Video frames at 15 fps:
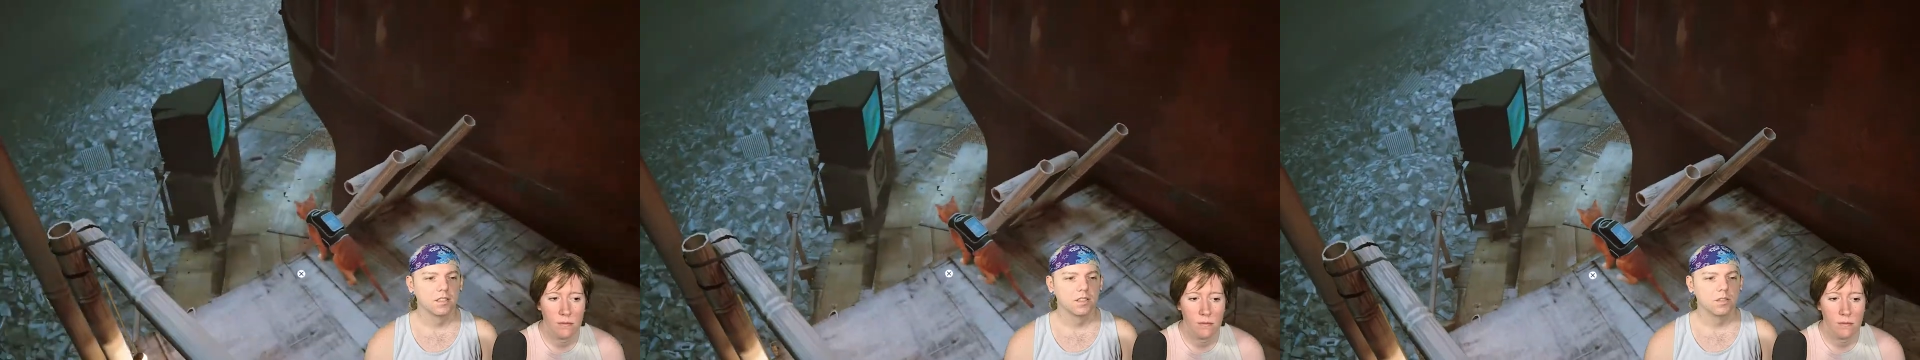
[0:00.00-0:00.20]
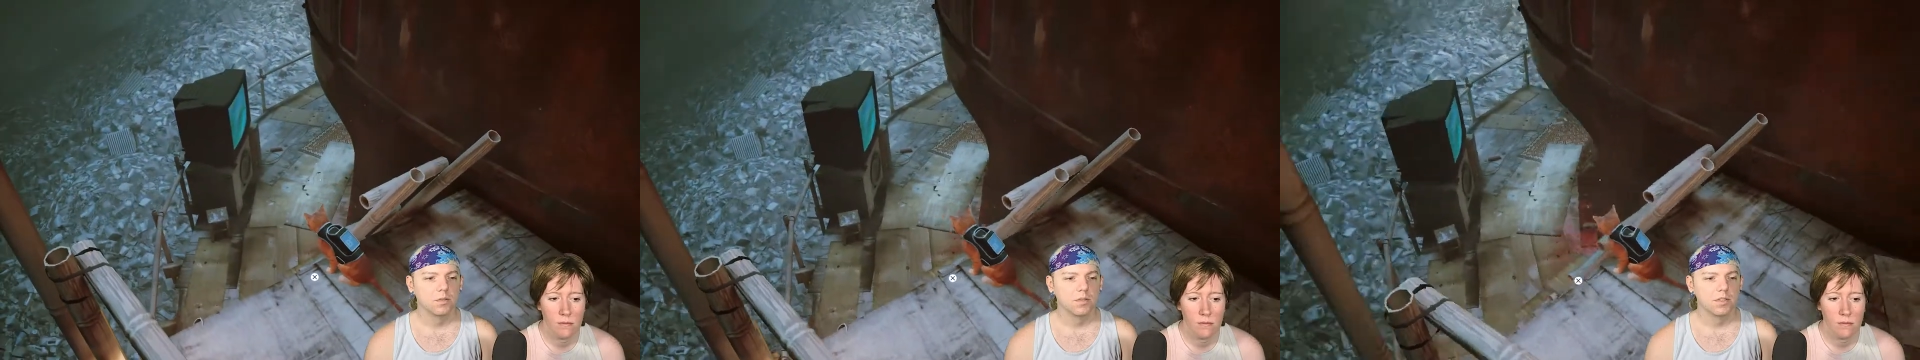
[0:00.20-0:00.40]

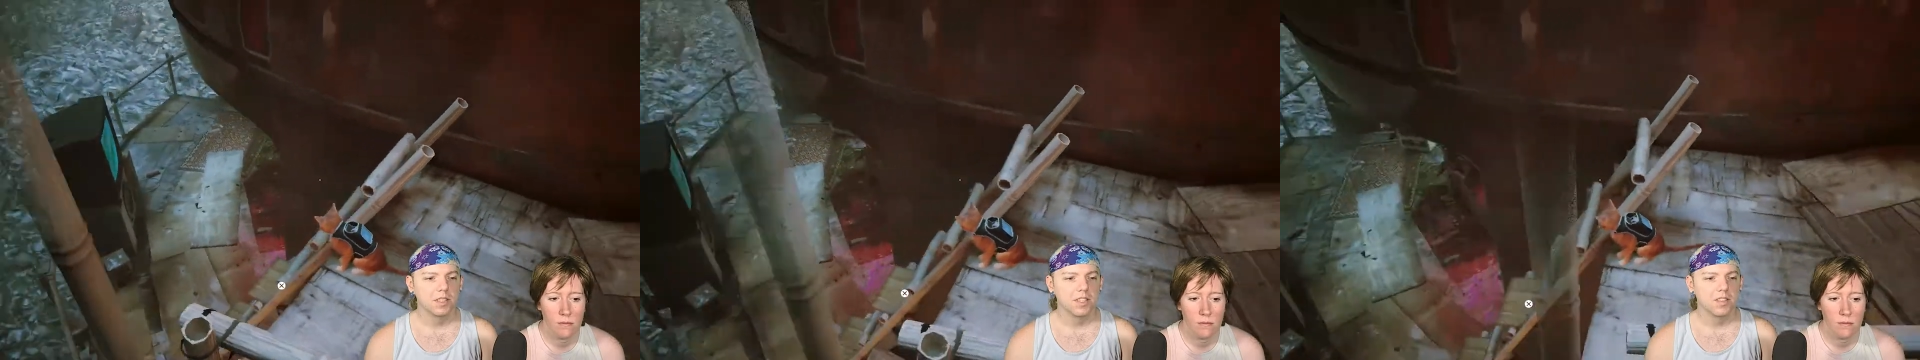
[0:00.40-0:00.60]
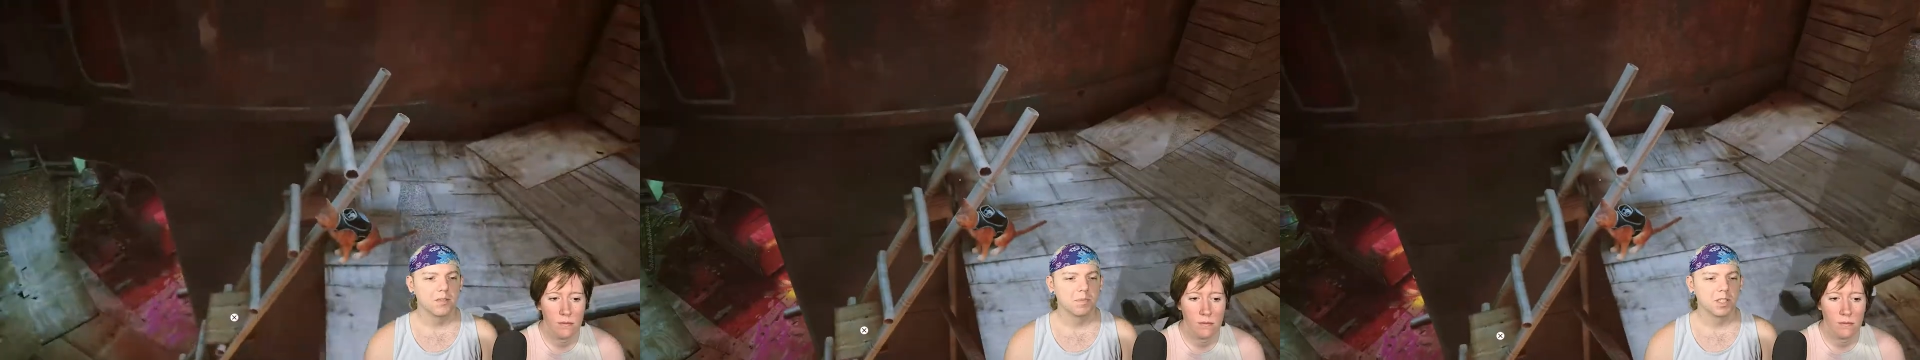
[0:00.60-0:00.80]
Speaker 1: was that
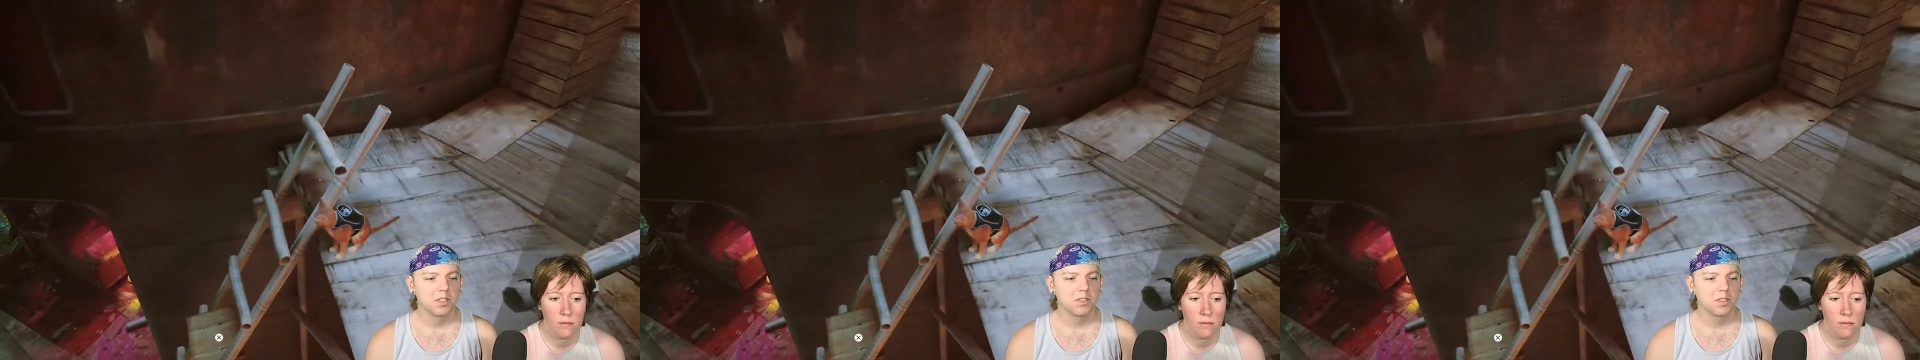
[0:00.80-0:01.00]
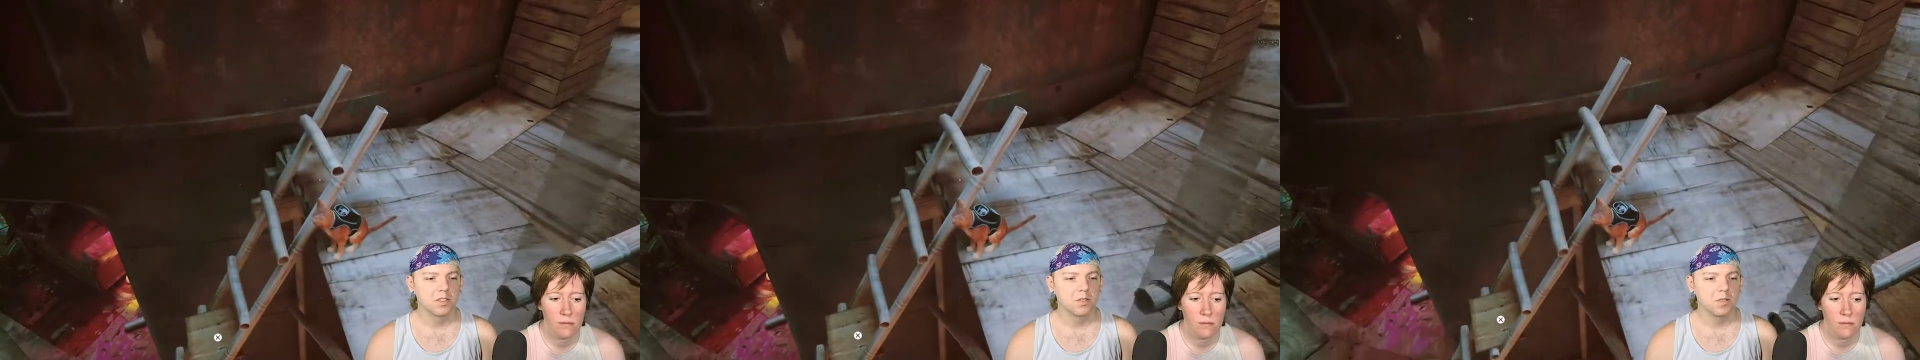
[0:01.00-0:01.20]
his picture
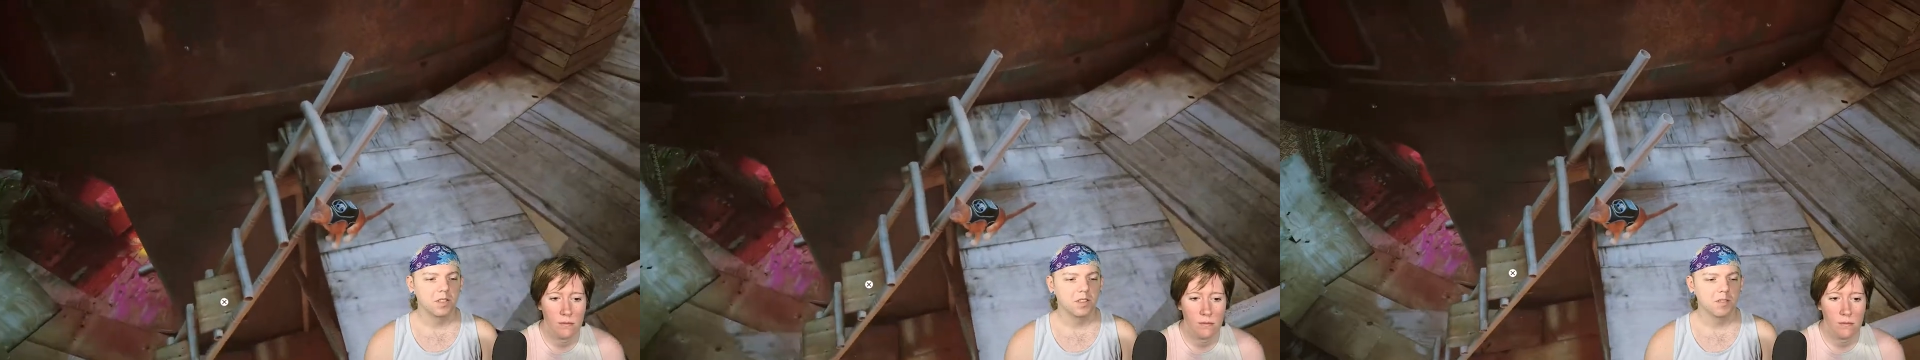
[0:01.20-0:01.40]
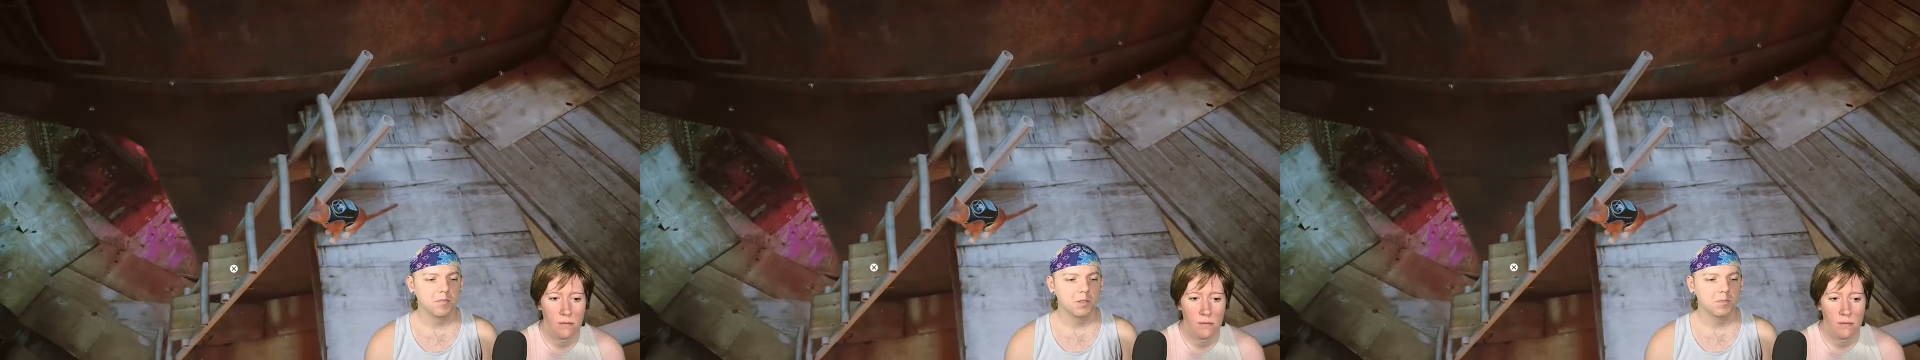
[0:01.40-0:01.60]
on the wall
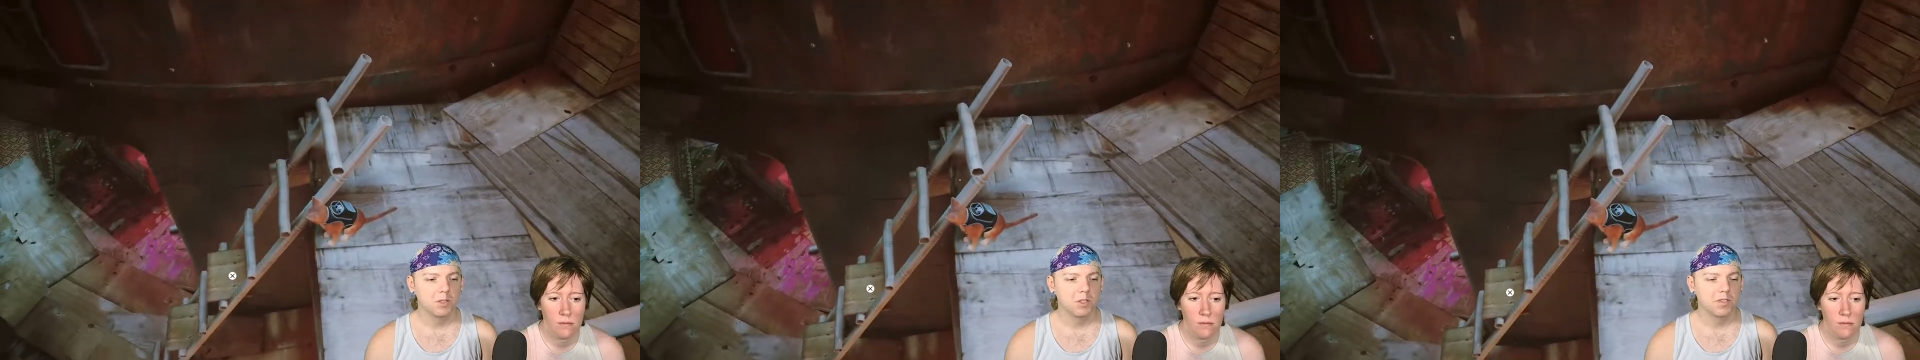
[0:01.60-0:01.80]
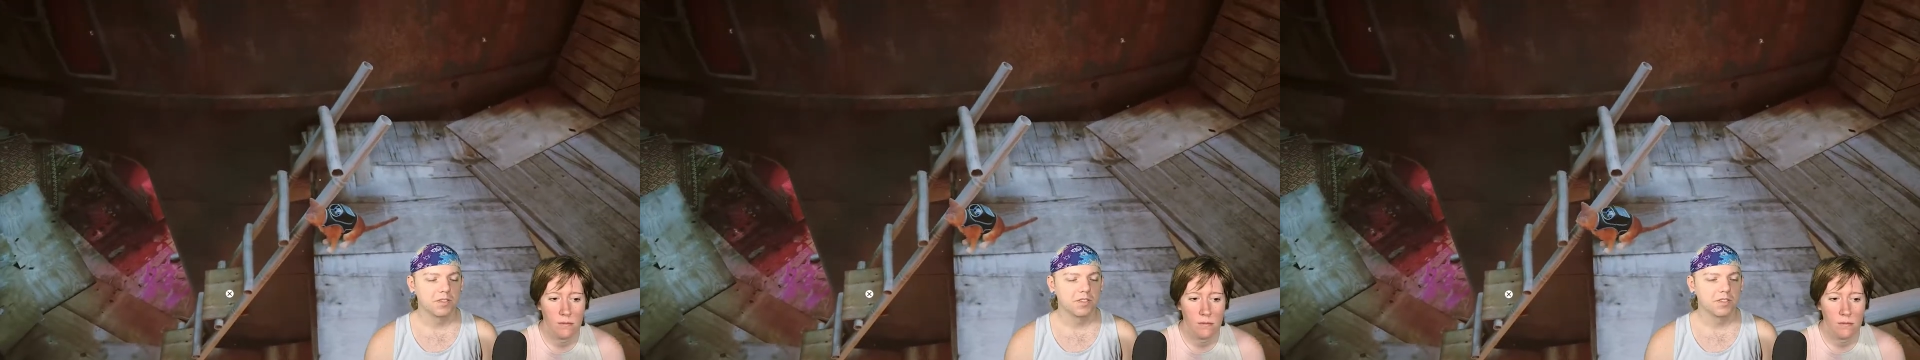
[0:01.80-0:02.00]
at
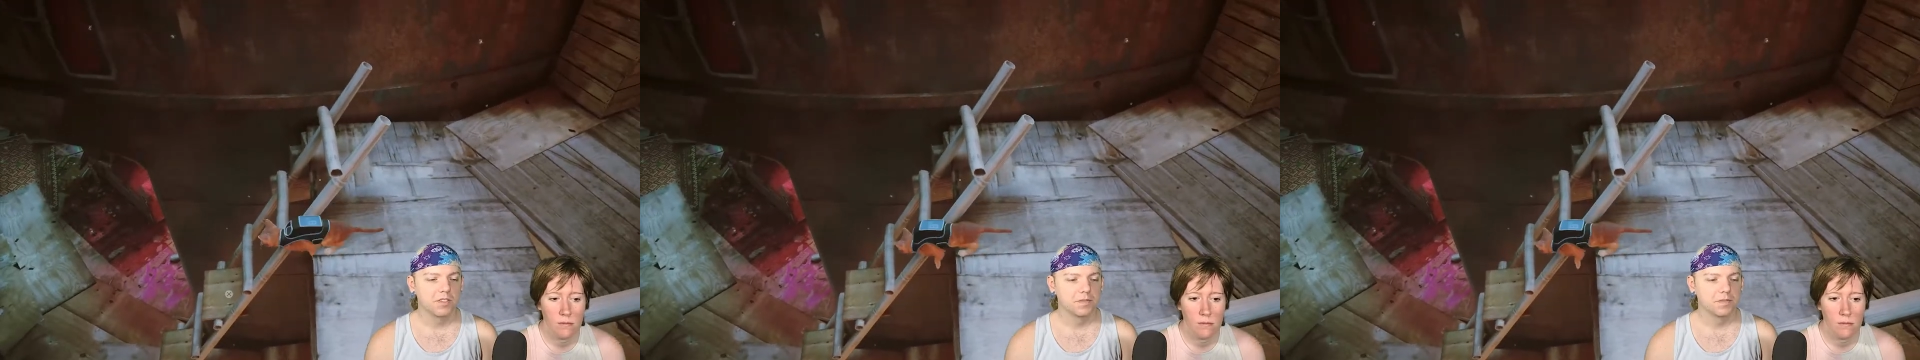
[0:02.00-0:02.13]
Momo's?